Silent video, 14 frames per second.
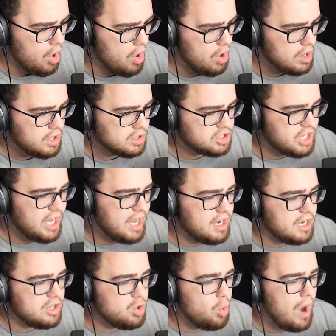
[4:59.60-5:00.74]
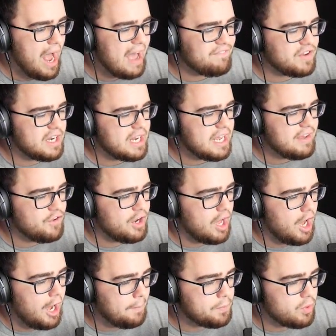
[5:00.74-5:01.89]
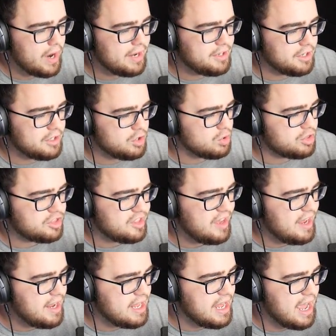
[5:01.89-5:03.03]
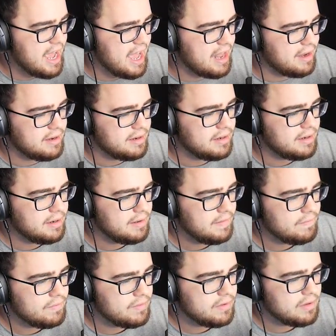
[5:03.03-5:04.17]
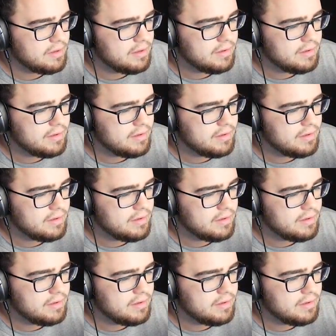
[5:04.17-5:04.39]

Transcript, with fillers: What's up Jin, here? you haven't even upgraded your thing yet! What